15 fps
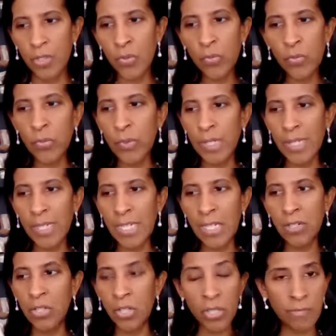do
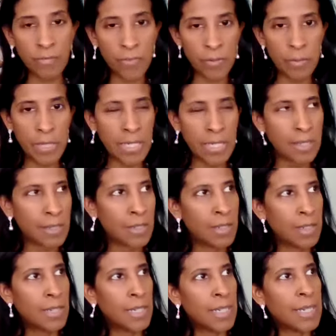any good for me.
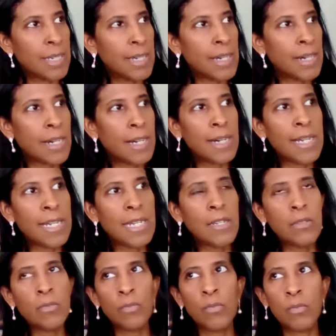
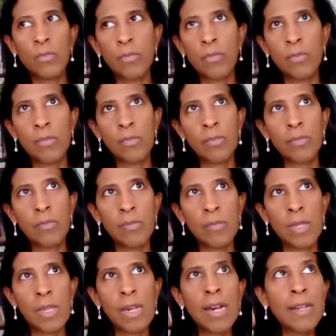I
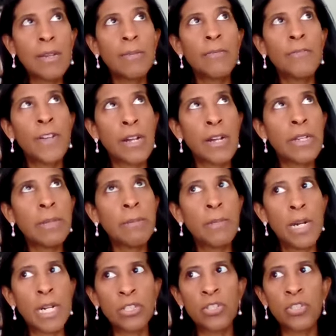am very
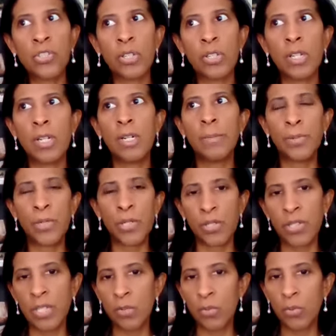much a
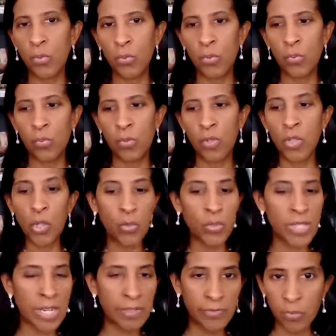person who
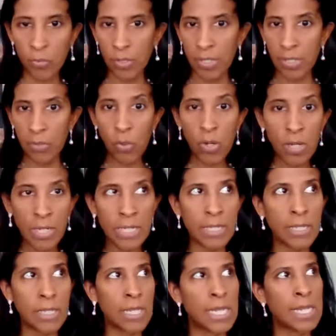goes after what I
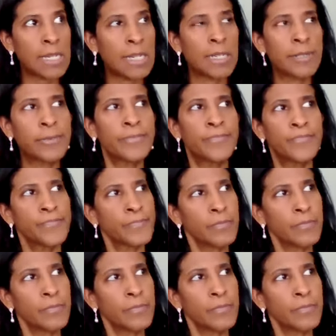want and